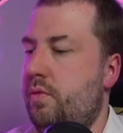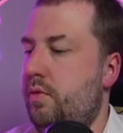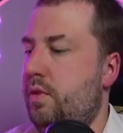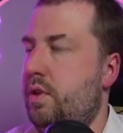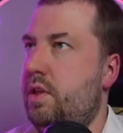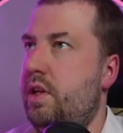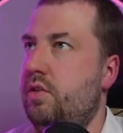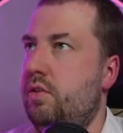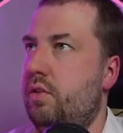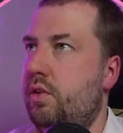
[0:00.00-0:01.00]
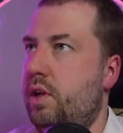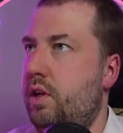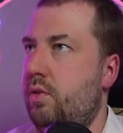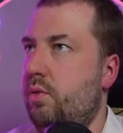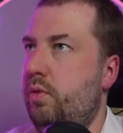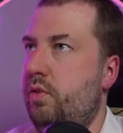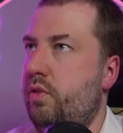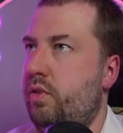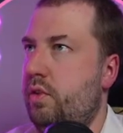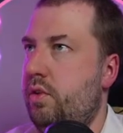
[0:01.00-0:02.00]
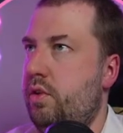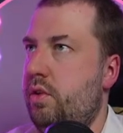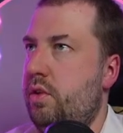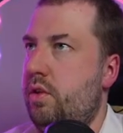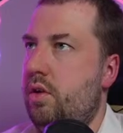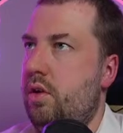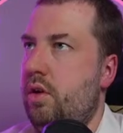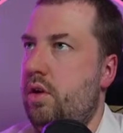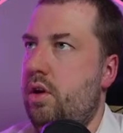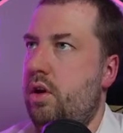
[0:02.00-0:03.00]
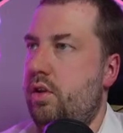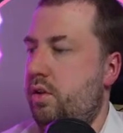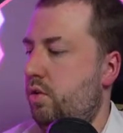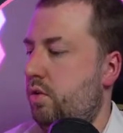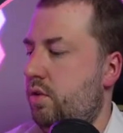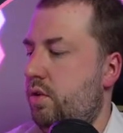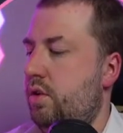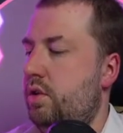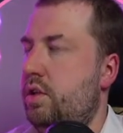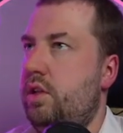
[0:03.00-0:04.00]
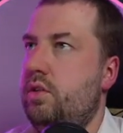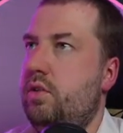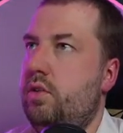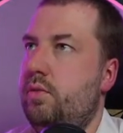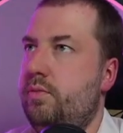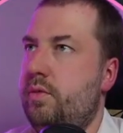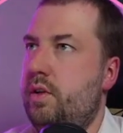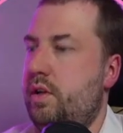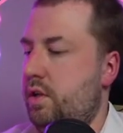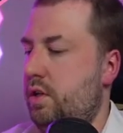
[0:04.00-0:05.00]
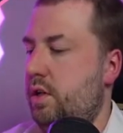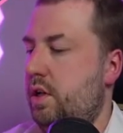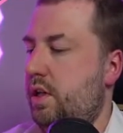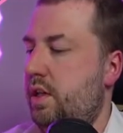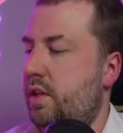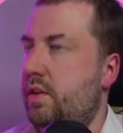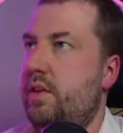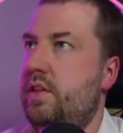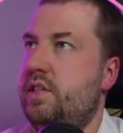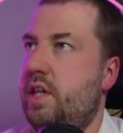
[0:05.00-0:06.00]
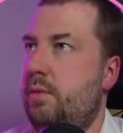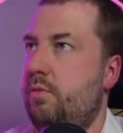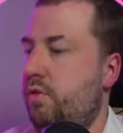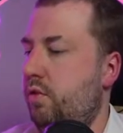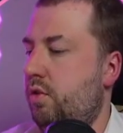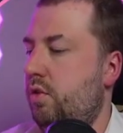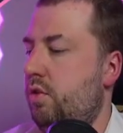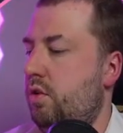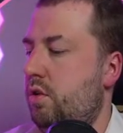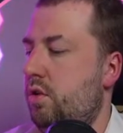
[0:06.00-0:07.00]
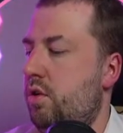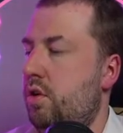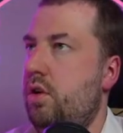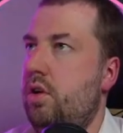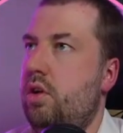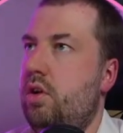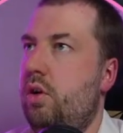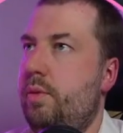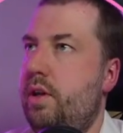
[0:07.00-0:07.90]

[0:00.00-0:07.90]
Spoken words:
detour equals other dot detour, and then the same for copy.